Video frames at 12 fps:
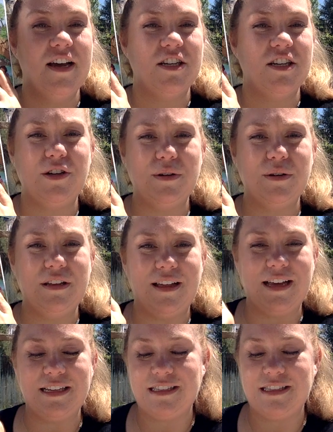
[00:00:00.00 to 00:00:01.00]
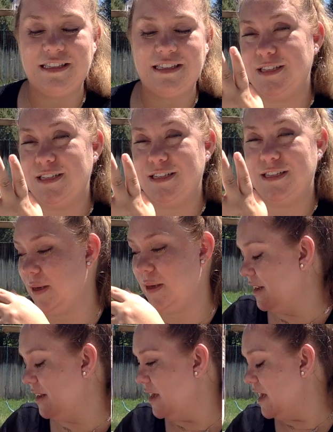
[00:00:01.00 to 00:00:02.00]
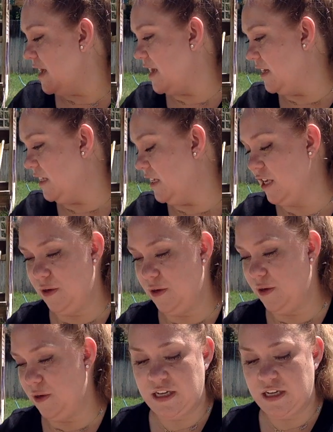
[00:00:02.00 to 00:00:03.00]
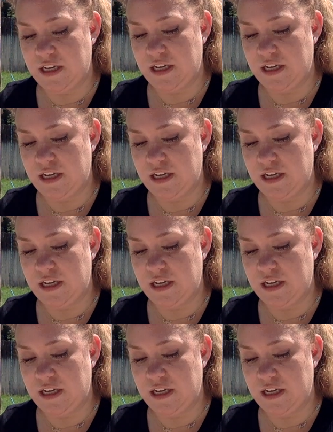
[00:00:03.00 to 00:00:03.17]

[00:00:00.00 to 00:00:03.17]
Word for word: She really likes these, they're sweet and cute.